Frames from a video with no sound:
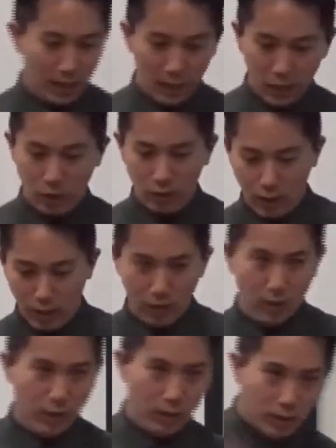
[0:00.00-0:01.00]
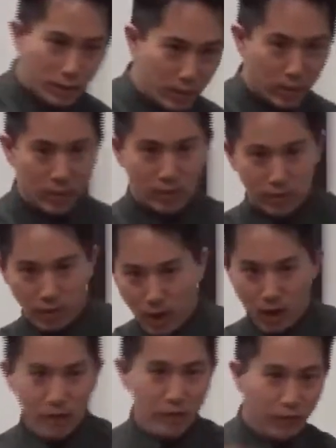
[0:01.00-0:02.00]
literally
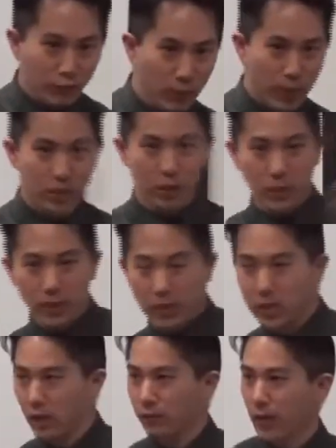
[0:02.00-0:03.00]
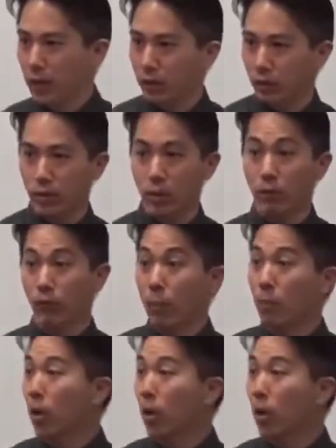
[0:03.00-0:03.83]
all this information is being stuffed down their throat from